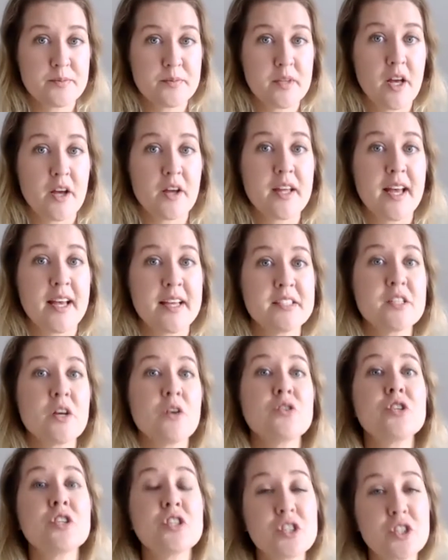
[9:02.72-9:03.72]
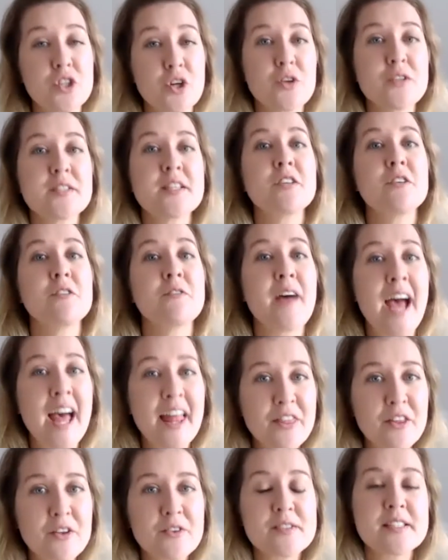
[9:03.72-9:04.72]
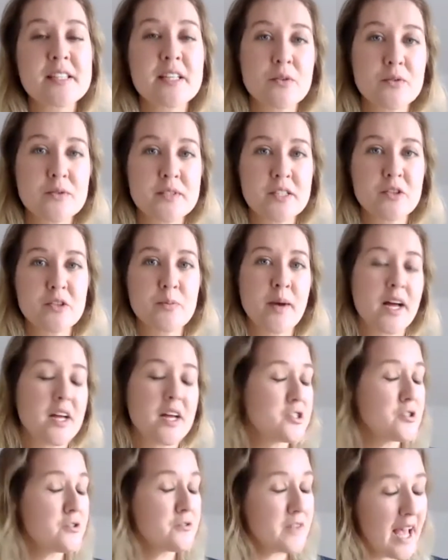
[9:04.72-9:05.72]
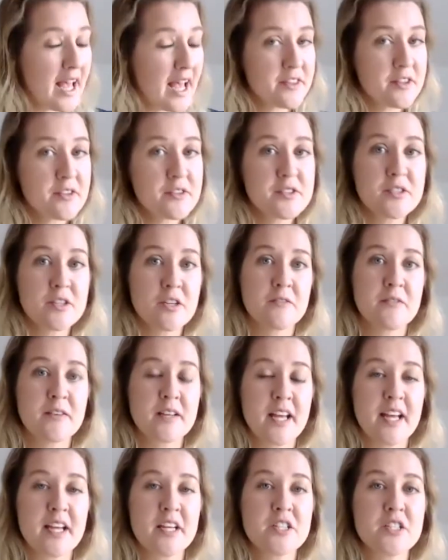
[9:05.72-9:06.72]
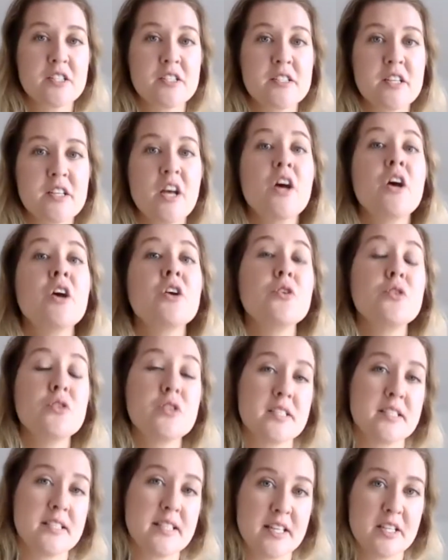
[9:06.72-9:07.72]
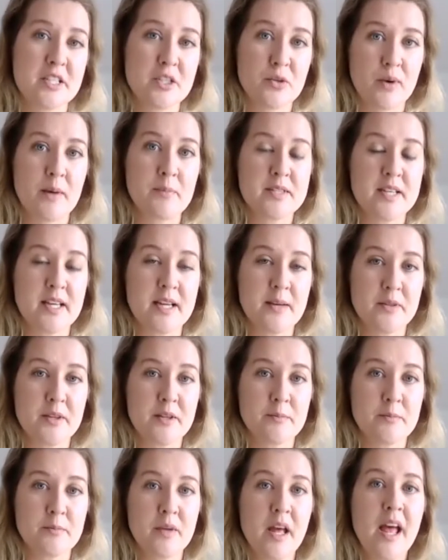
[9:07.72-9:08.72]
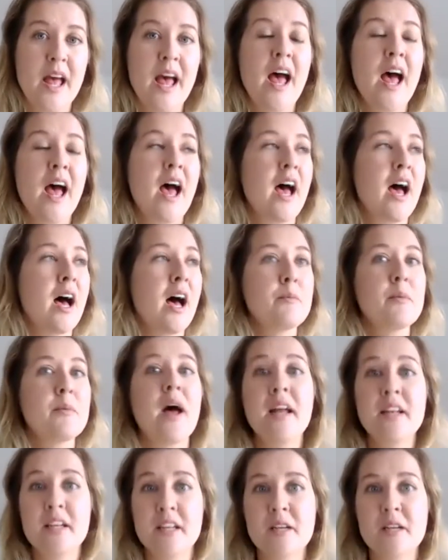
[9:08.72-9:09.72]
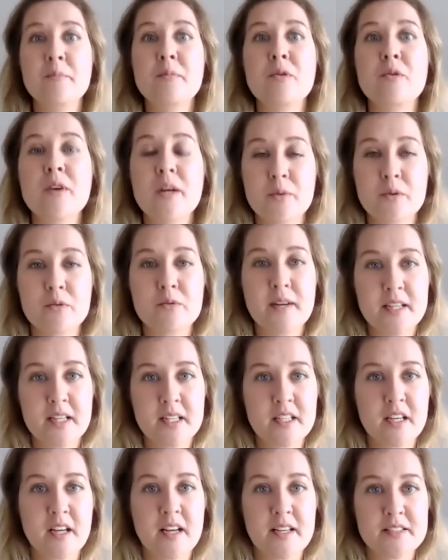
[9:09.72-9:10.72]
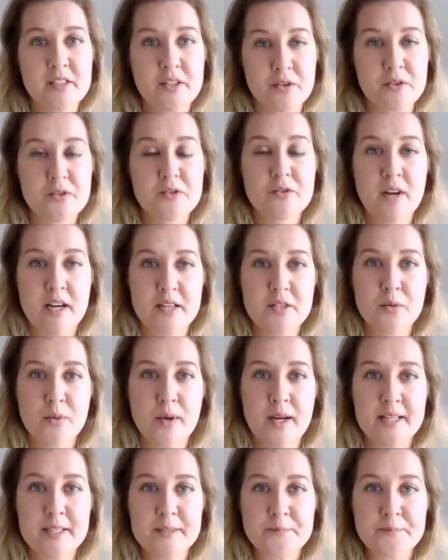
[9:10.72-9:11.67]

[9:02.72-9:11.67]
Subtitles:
Okay, so it just shows that you've had those skills in your past, you've had those certifications, you just need to update them. And an employer will recognize those right away.